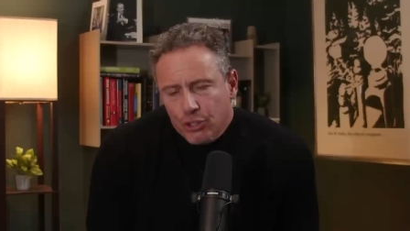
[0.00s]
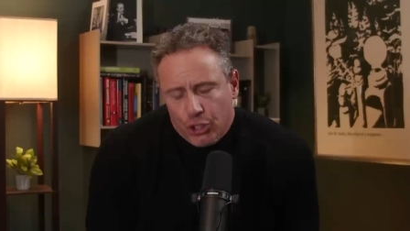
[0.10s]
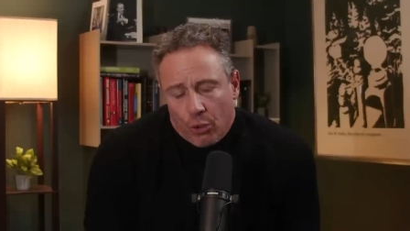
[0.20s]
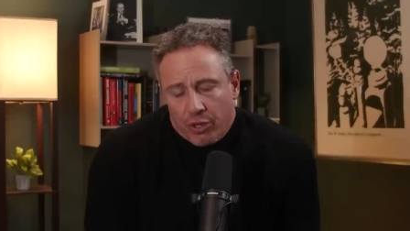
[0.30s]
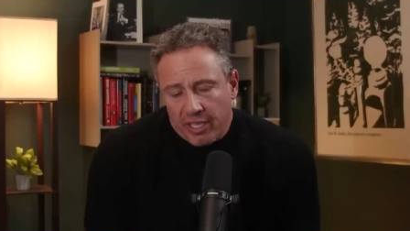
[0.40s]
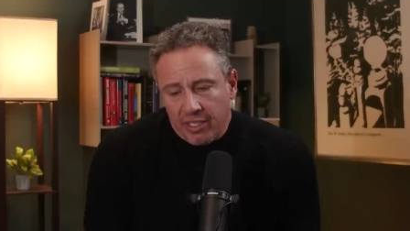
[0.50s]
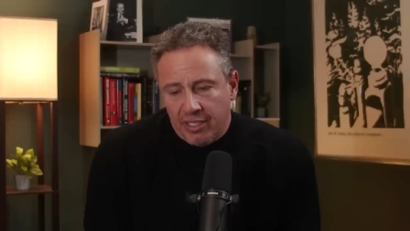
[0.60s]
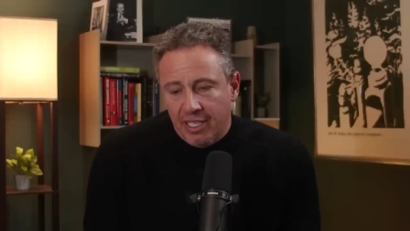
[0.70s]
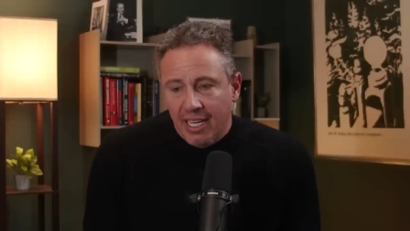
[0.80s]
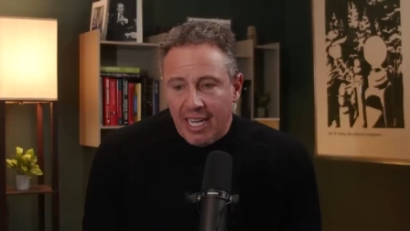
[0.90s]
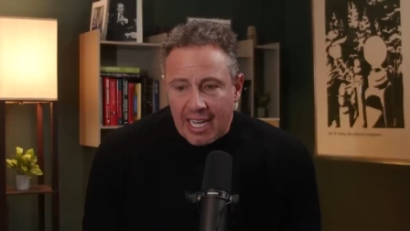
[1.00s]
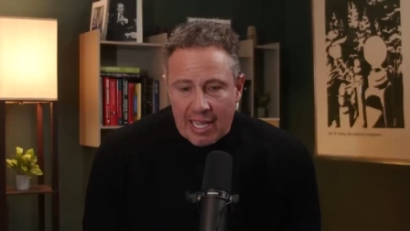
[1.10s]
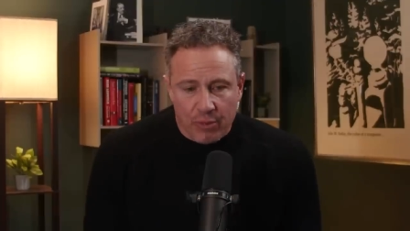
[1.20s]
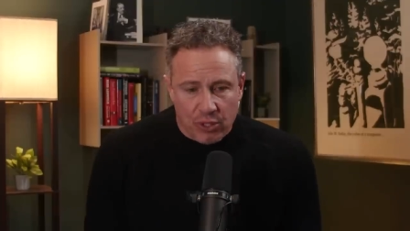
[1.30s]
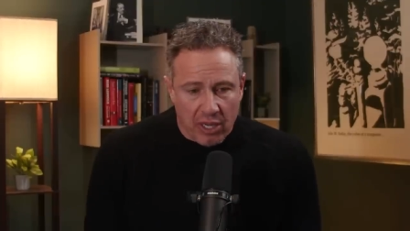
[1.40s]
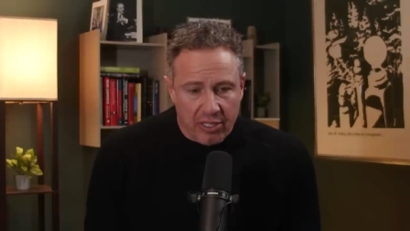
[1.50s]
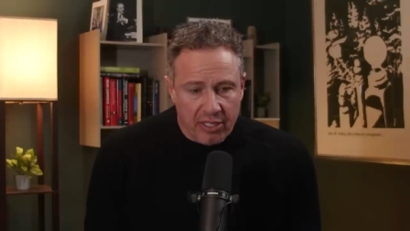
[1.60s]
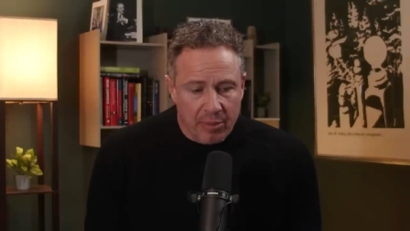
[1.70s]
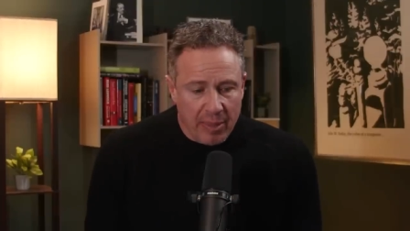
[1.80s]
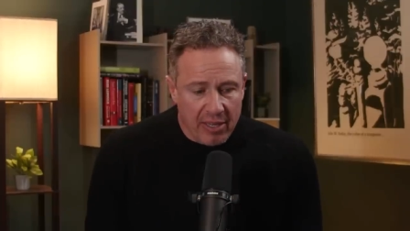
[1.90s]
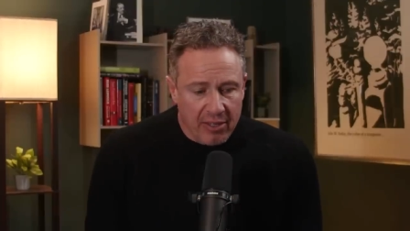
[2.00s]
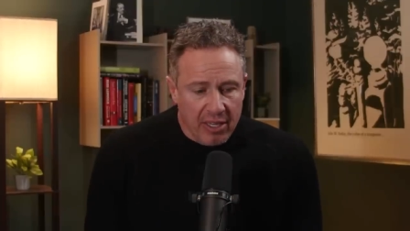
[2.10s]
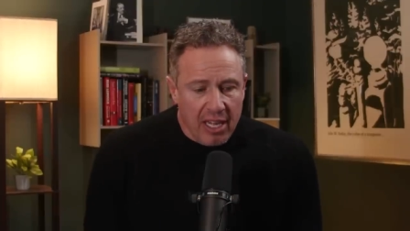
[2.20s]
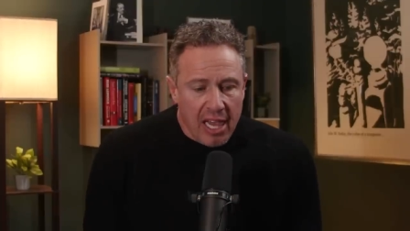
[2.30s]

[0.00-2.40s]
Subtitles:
joking, he was talking about